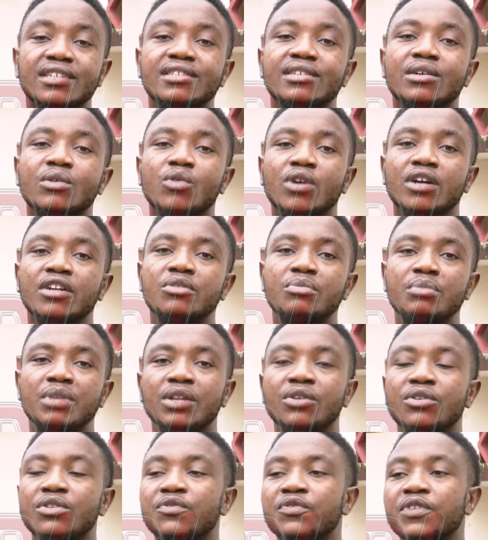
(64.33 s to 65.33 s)
is a one
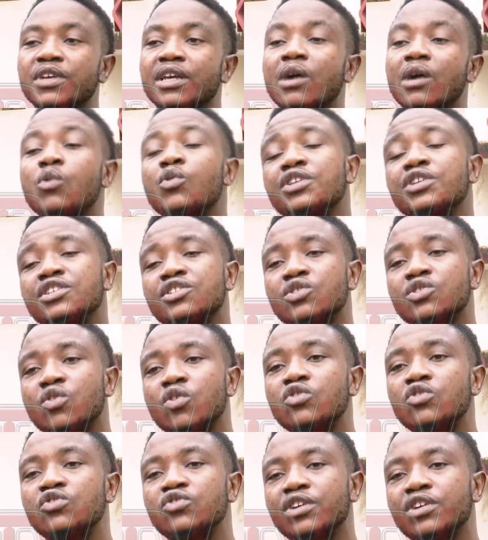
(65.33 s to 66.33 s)
million figure, which is
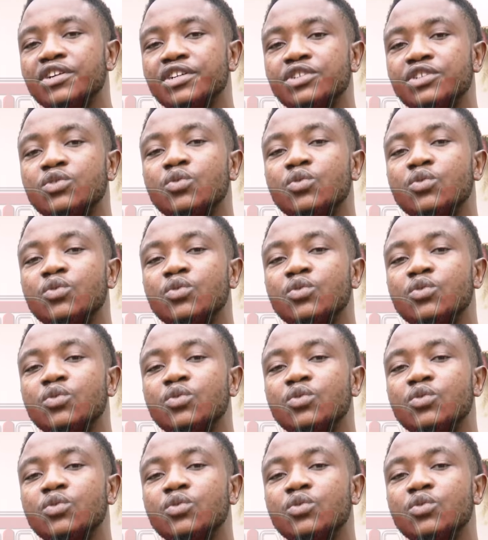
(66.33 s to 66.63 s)
contrary